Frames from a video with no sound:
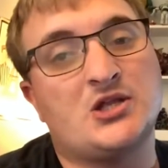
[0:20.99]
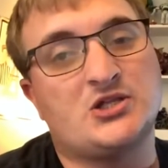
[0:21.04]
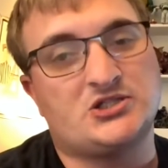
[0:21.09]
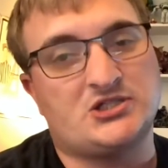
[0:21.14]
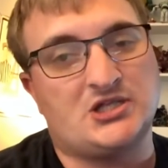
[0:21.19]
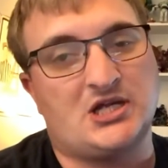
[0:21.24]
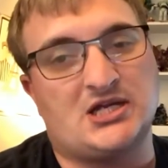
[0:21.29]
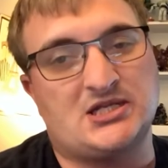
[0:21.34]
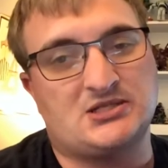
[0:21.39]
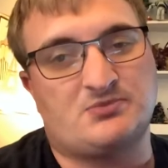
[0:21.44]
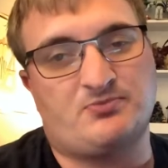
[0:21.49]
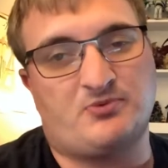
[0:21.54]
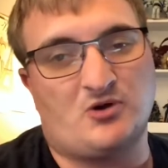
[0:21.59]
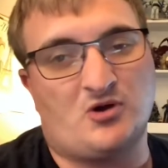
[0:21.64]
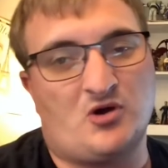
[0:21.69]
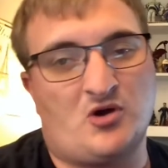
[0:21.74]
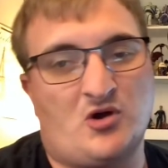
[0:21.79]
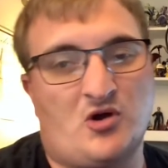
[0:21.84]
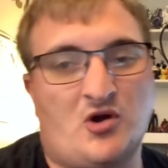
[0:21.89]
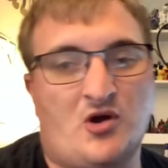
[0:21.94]
just
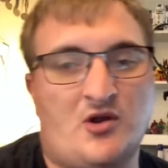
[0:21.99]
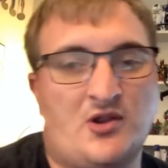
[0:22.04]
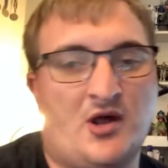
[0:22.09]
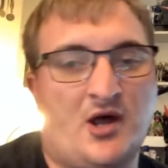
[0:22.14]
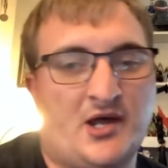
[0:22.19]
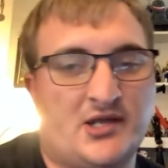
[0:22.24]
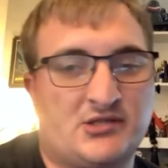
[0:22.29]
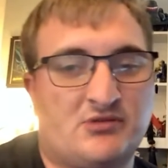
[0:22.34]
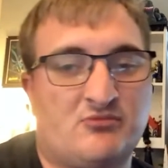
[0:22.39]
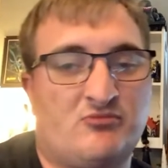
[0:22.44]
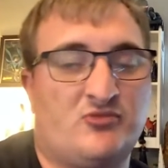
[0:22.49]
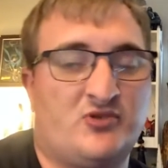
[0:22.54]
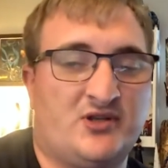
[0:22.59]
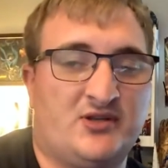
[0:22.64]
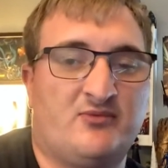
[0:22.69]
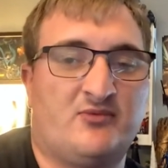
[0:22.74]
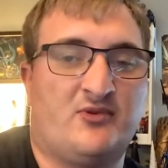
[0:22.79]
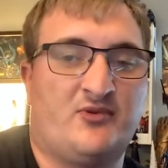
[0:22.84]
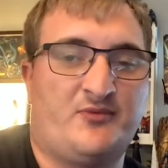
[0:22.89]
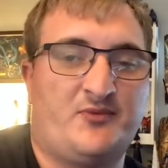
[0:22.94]
for the awesome
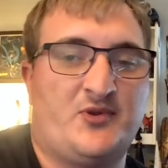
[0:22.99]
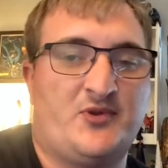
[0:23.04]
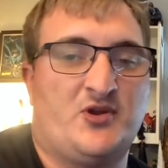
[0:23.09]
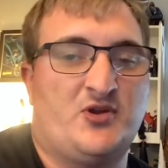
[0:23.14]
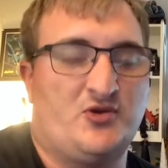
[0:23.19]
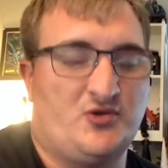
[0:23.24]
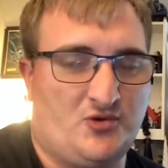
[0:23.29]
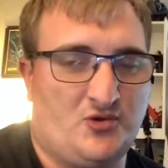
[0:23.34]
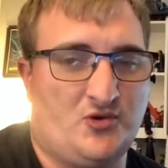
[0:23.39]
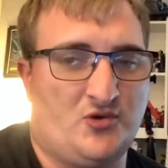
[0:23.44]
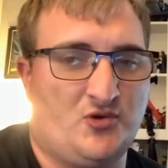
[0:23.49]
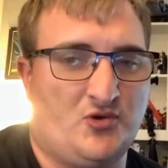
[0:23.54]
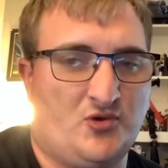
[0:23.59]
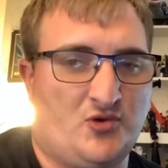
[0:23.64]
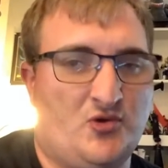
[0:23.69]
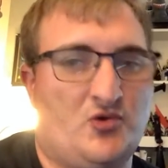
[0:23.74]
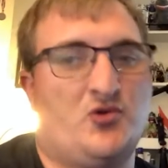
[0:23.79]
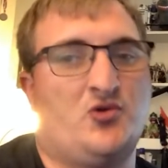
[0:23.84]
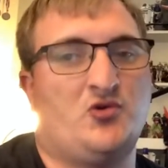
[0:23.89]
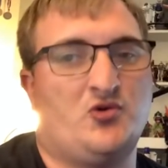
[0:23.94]
meme
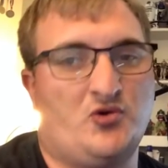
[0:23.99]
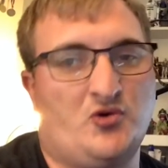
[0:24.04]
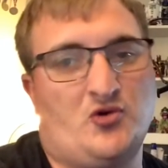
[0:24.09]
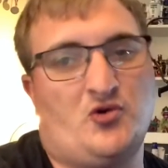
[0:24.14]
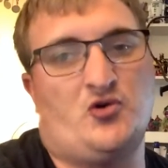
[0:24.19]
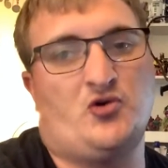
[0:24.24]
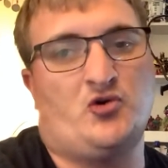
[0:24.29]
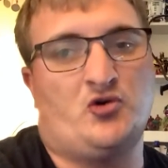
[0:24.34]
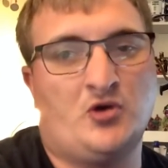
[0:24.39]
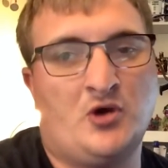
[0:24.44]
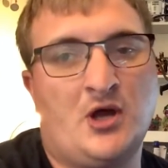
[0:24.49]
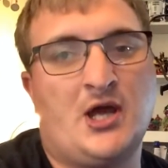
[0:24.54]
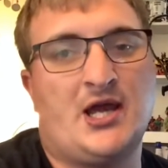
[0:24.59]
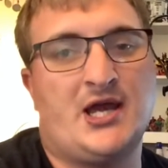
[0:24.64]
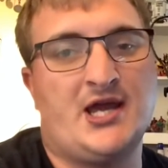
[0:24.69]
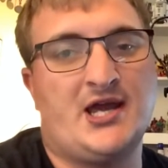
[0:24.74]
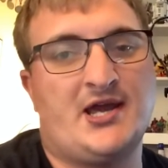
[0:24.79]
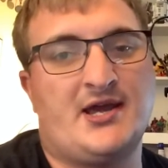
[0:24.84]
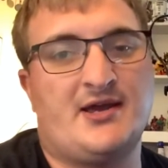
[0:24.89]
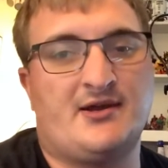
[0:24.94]
review,
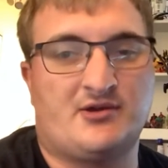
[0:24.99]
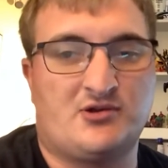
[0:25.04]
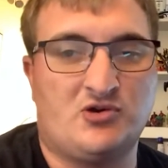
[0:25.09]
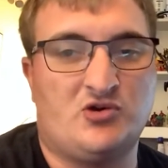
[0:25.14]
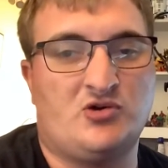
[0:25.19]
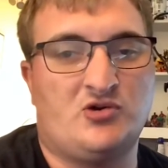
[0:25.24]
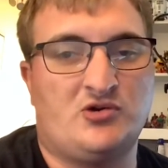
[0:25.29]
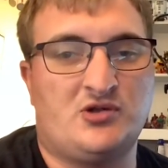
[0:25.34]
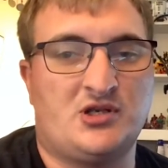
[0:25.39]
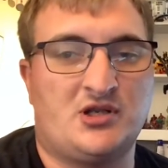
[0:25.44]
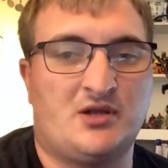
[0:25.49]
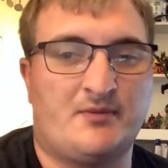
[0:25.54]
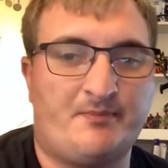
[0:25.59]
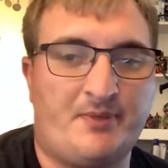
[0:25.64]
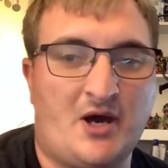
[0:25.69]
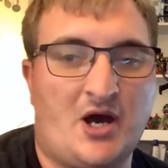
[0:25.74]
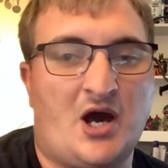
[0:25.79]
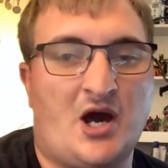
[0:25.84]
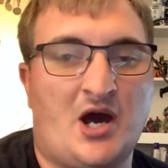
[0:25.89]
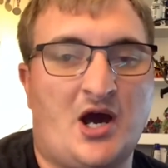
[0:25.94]
including a
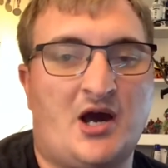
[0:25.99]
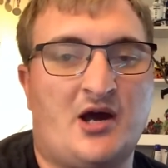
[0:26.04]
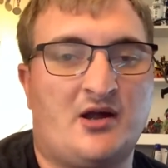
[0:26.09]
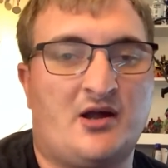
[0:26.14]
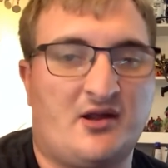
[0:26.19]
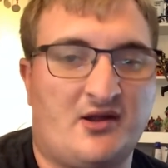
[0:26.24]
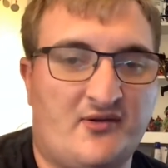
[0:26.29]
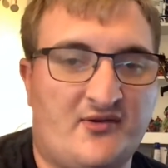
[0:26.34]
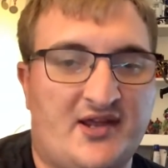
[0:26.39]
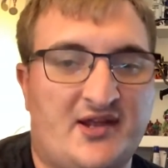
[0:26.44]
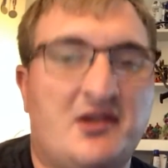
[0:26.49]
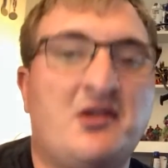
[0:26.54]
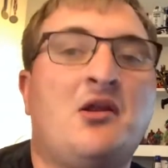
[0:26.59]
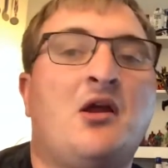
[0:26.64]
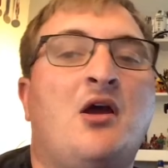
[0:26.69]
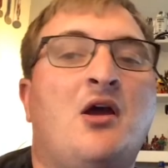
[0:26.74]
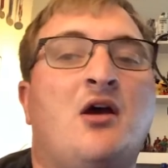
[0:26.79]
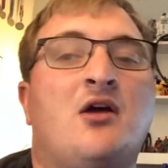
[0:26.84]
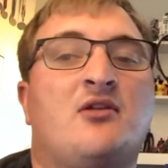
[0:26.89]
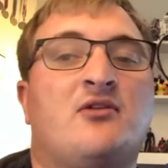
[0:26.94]
part of it,
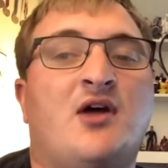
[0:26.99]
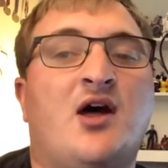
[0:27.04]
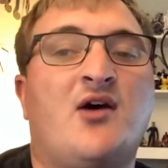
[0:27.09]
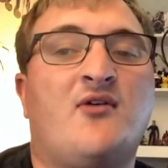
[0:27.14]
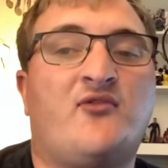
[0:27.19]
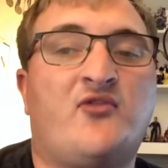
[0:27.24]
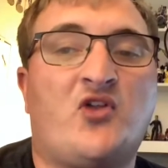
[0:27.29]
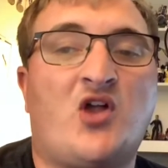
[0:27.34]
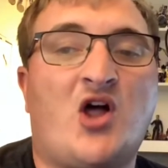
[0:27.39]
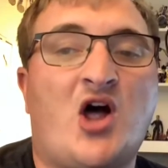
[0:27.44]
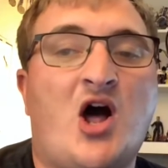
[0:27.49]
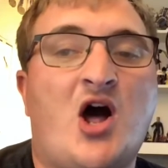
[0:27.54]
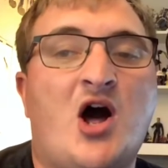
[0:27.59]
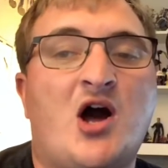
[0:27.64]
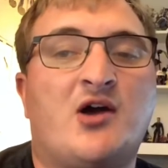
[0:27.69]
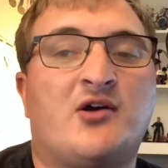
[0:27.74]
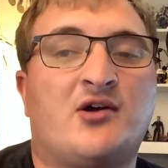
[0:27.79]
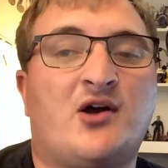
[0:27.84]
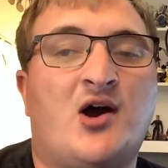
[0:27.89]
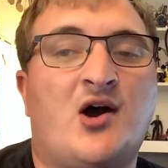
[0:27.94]
the
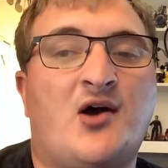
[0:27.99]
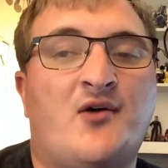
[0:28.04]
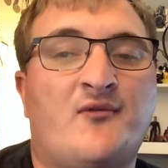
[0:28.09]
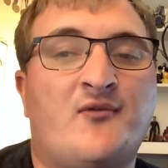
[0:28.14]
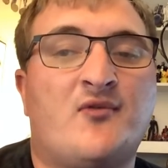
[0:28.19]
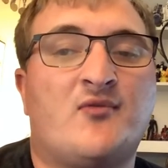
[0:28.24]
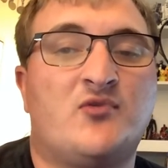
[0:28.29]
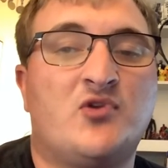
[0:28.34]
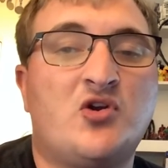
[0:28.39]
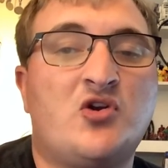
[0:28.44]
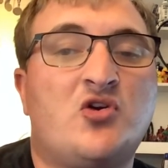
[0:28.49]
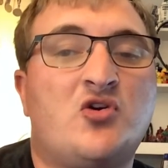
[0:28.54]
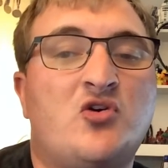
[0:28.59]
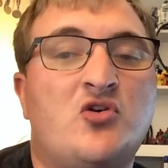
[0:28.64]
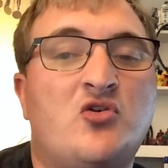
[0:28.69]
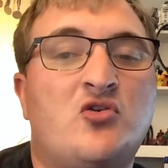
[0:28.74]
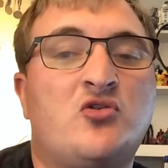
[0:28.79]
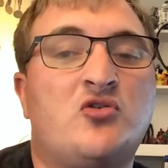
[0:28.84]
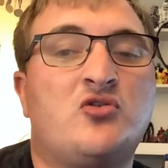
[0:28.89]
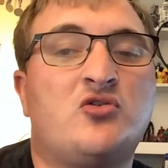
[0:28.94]
vlog of
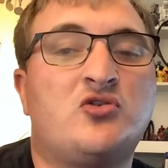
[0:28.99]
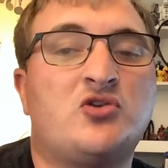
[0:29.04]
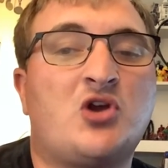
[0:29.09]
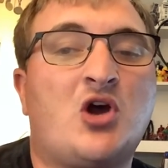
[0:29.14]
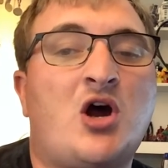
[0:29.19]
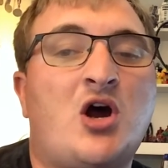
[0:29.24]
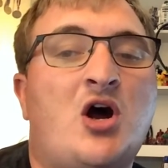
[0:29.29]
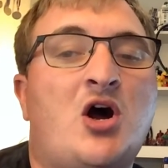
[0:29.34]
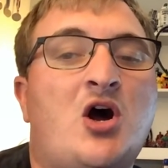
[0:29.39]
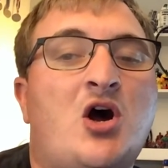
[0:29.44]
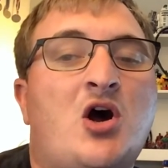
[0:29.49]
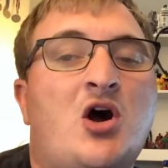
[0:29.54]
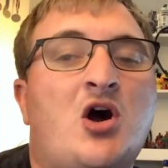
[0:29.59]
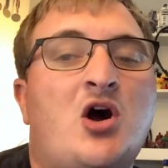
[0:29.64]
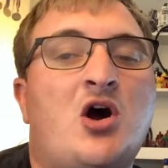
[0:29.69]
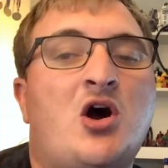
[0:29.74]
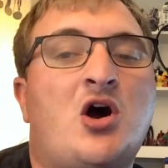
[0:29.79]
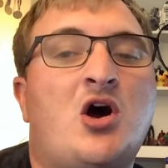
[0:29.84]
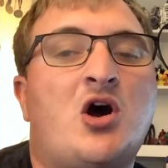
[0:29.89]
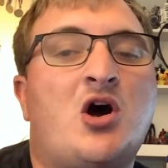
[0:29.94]
New
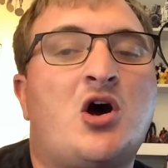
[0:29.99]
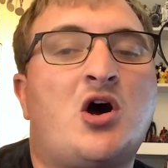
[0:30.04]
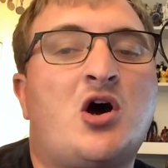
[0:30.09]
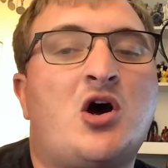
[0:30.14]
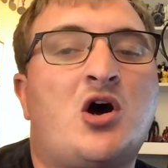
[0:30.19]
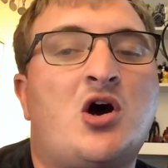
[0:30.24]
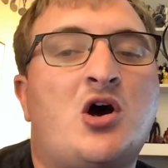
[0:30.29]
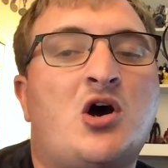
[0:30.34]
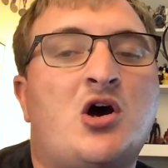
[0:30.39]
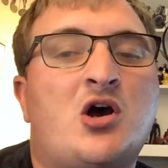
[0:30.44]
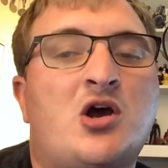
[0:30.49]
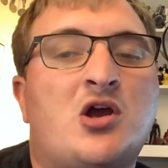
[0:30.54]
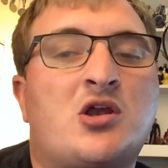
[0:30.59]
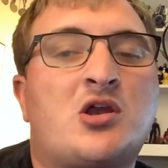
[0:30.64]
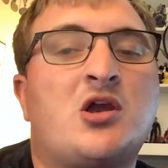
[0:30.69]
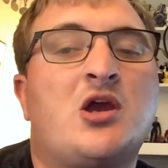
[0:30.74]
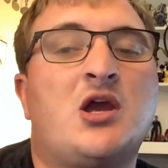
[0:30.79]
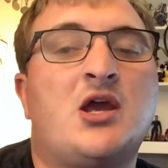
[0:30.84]
York.